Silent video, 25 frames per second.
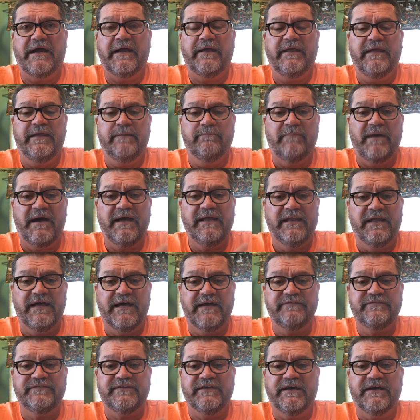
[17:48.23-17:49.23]
In my
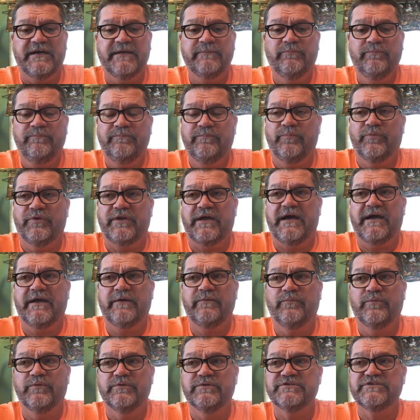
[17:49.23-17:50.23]
lifetime, when I
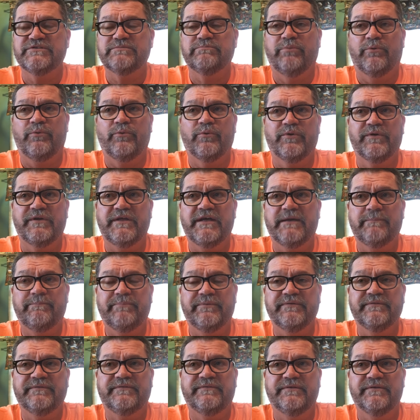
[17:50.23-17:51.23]
was born up
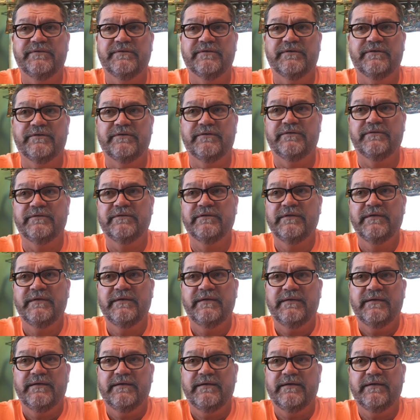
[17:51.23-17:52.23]
until
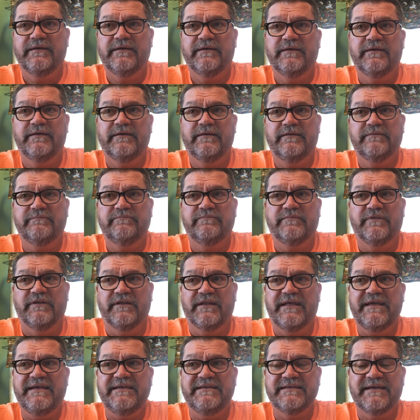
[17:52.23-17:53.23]
the
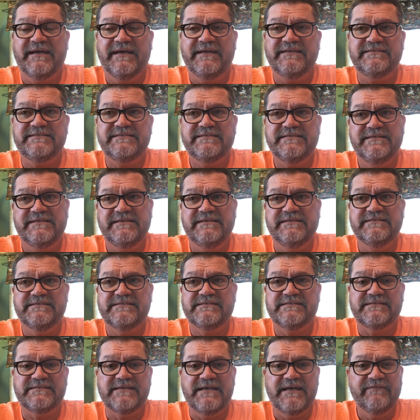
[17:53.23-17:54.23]
late
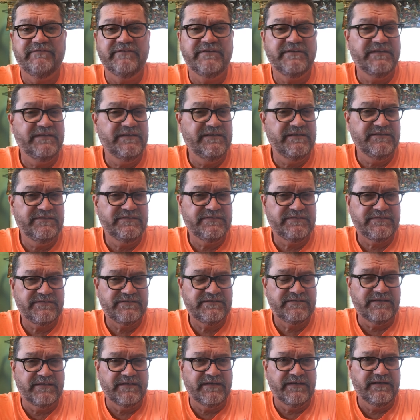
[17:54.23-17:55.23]

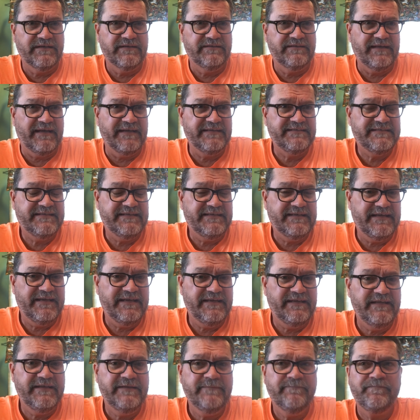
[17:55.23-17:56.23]
1970s,
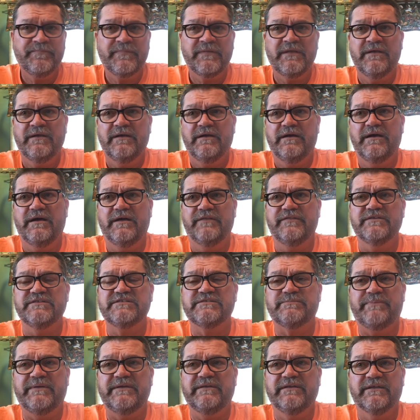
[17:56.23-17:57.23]
1980, the
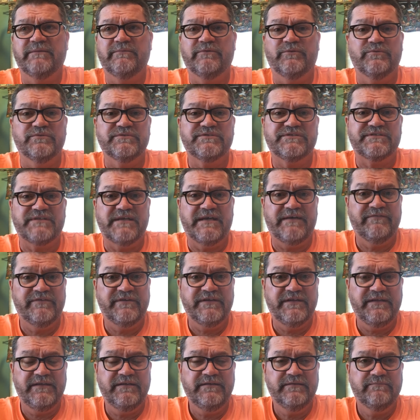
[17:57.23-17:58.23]
speed limit was
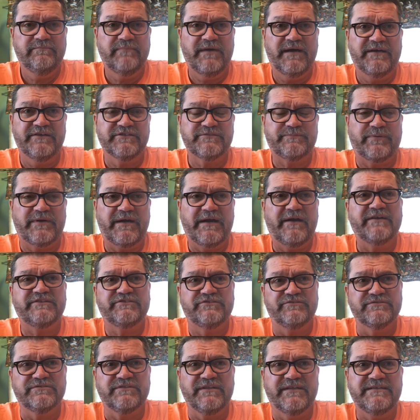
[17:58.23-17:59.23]
70 miles per hour.
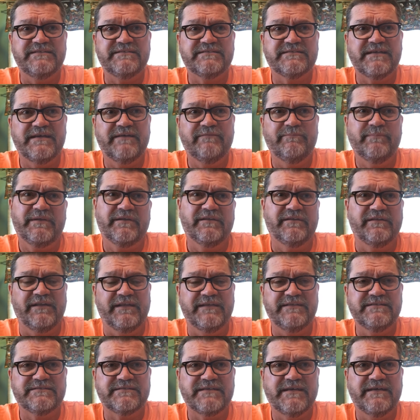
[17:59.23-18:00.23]
Actually, it was mid to the
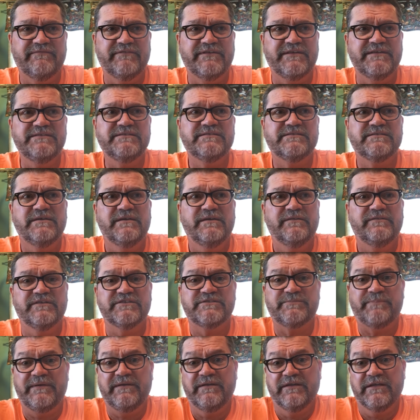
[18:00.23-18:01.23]
late 70s. The
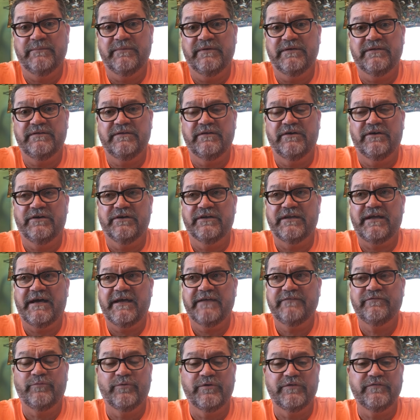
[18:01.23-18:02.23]
speed limit on
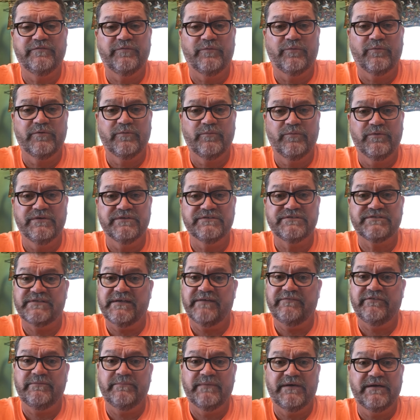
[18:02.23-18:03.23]
I-44 was
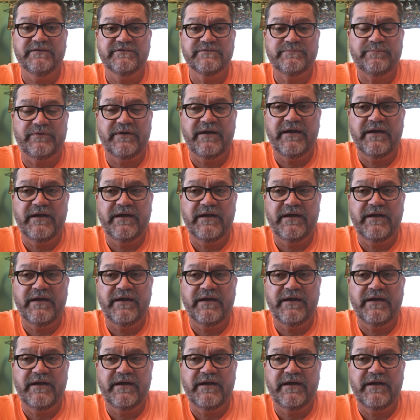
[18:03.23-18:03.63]
70 miles per